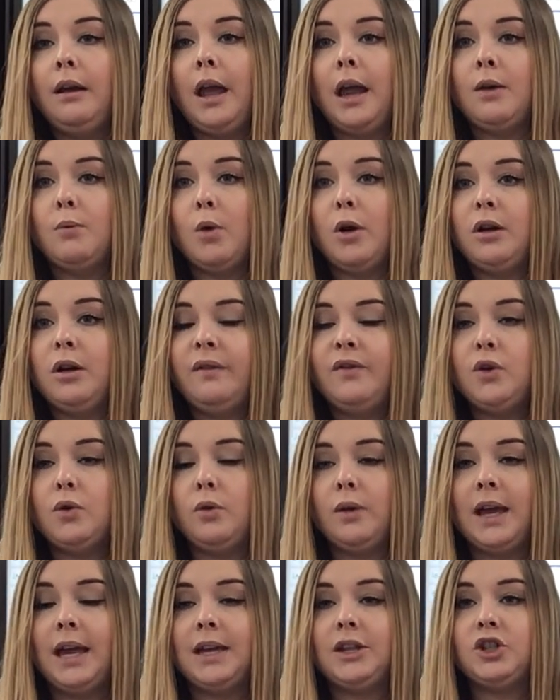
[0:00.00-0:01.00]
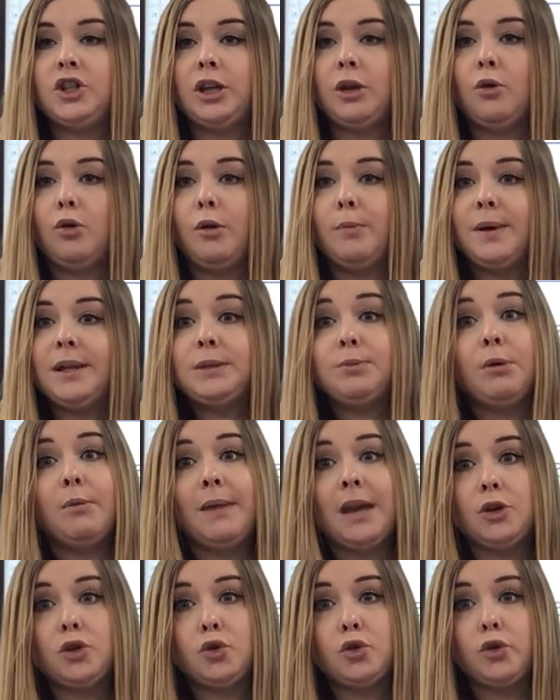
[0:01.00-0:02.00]
in one of your kitchen cupboards, but
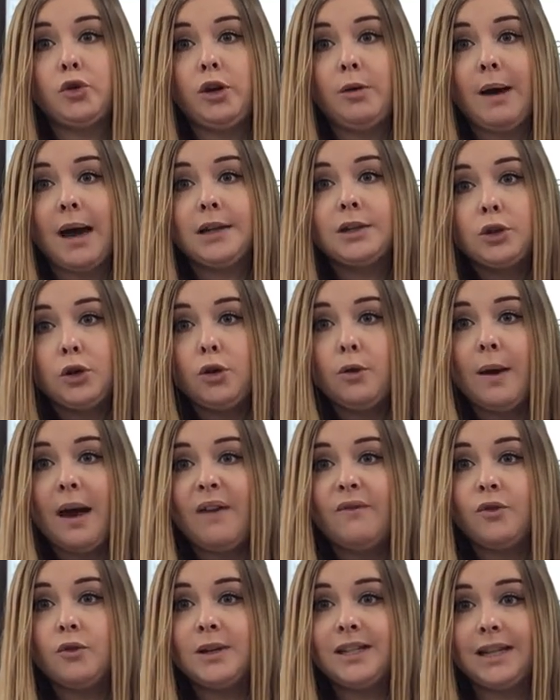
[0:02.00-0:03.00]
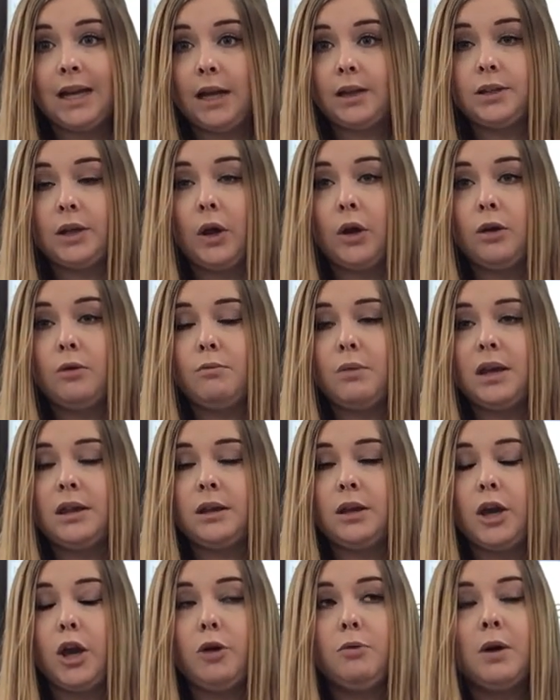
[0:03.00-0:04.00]
make sure you ask whoever is at home
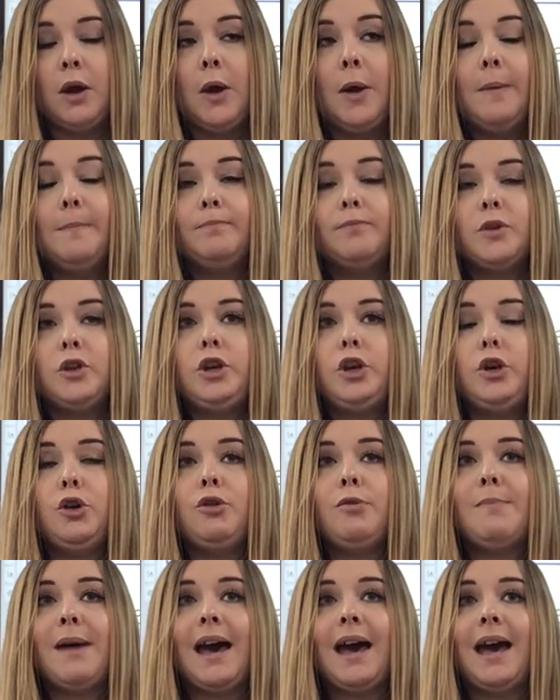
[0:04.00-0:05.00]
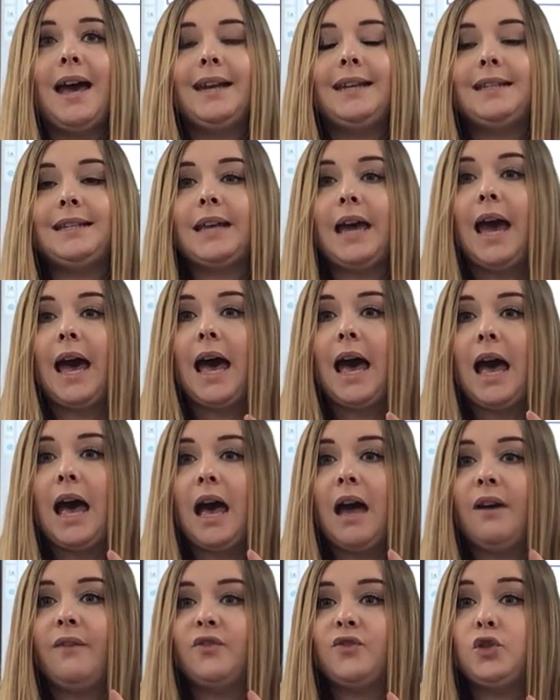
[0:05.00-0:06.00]
with you. You might
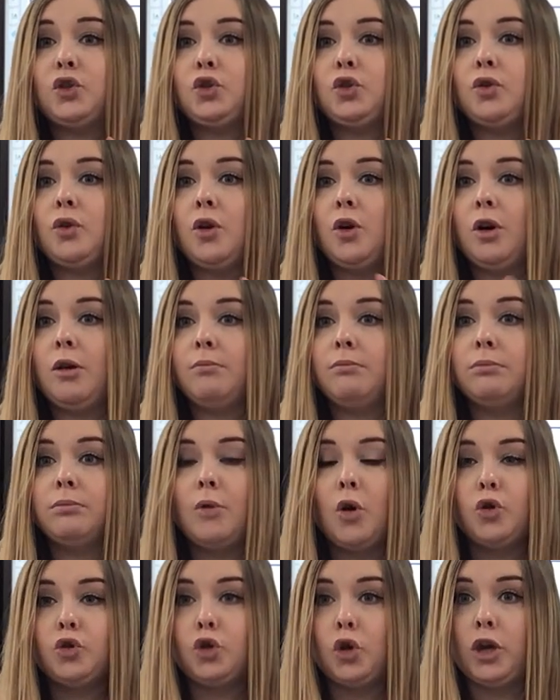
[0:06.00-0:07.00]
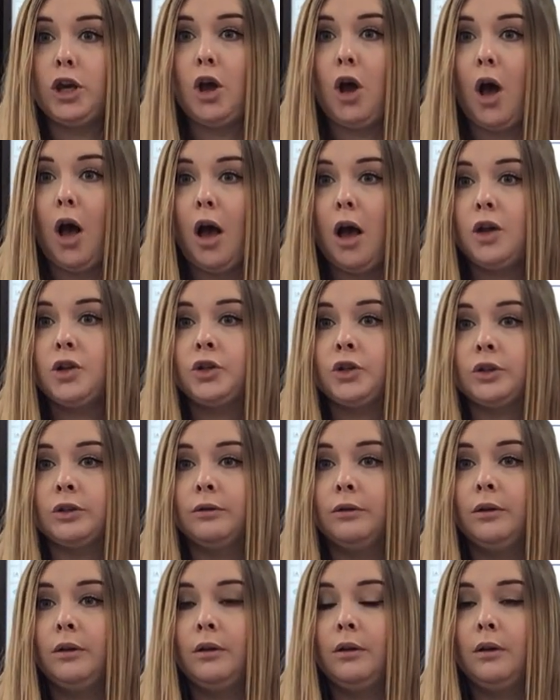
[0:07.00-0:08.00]
have some toy cars.
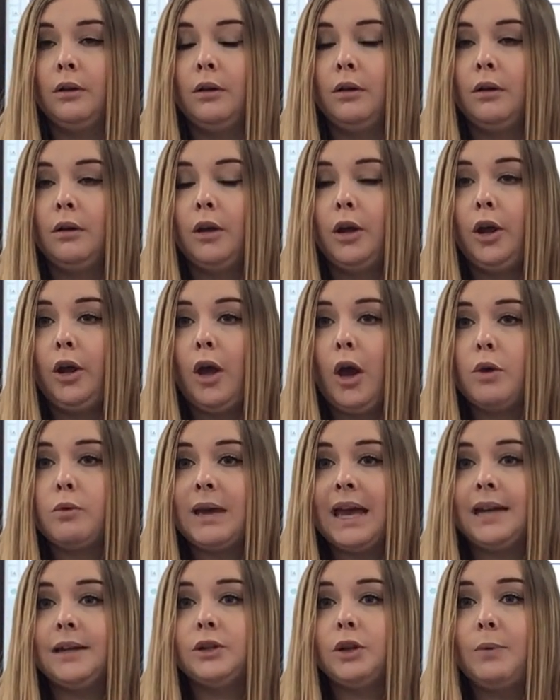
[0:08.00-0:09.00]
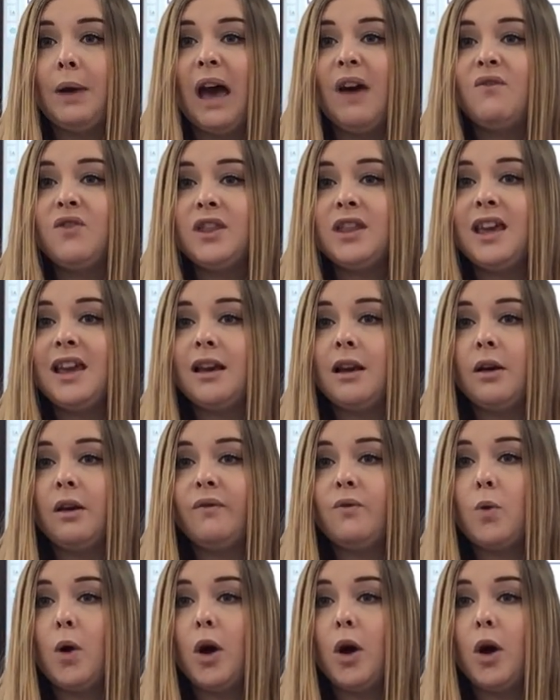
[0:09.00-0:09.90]
Okay, so have a think of